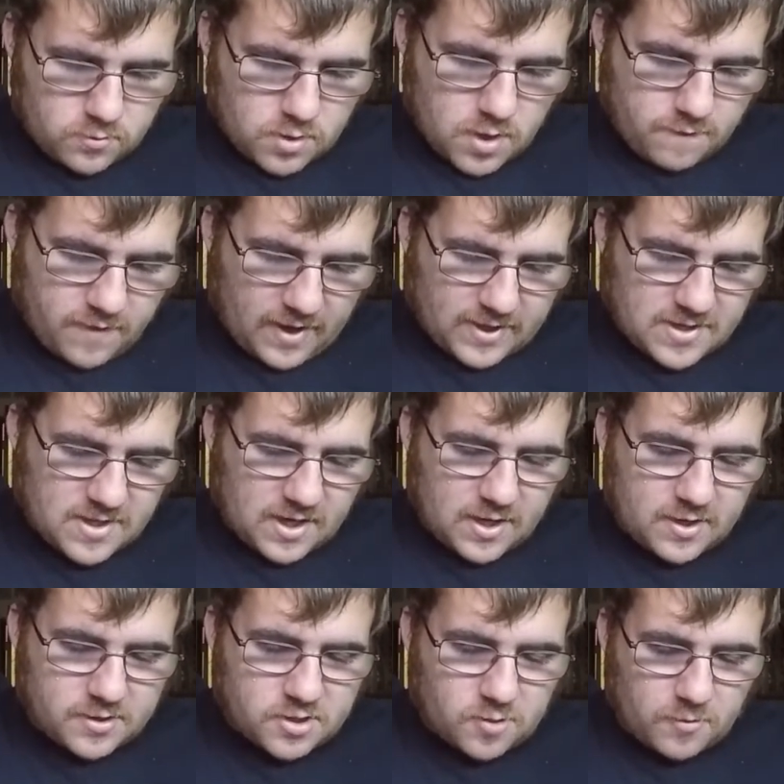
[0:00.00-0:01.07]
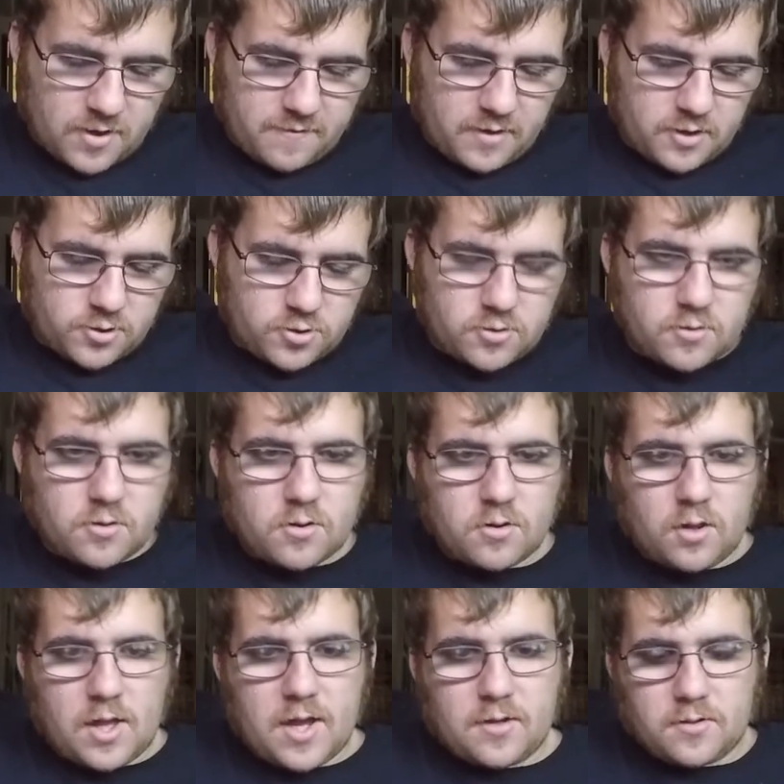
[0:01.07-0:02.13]
In fact, I think it is 3 of each
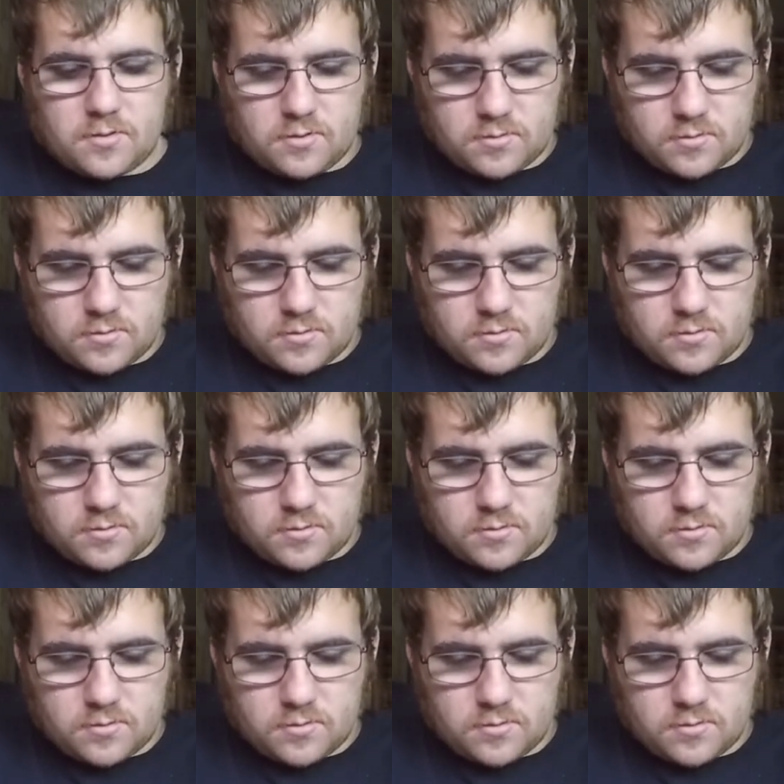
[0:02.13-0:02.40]
land.